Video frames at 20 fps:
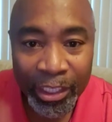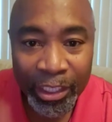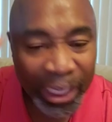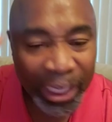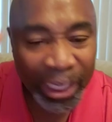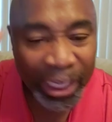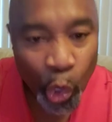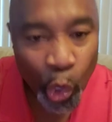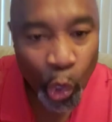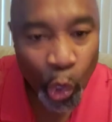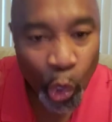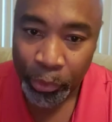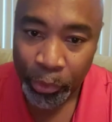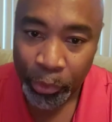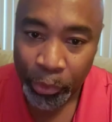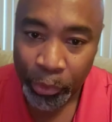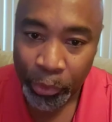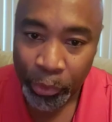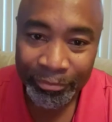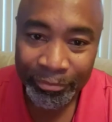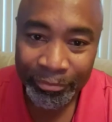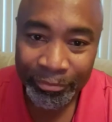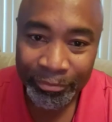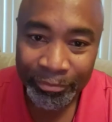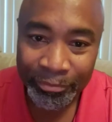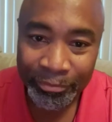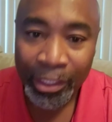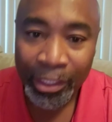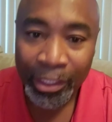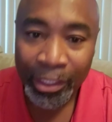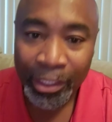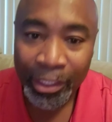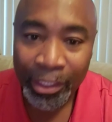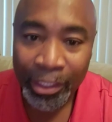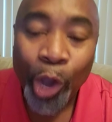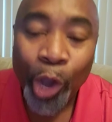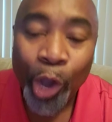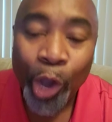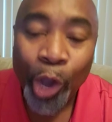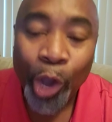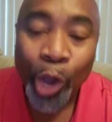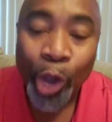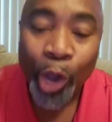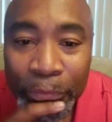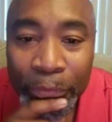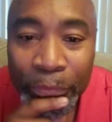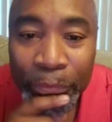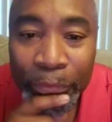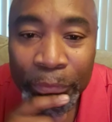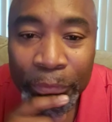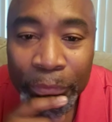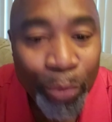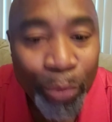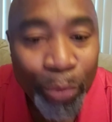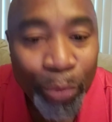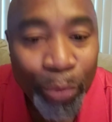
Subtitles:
Also, my wife is pregnant, 7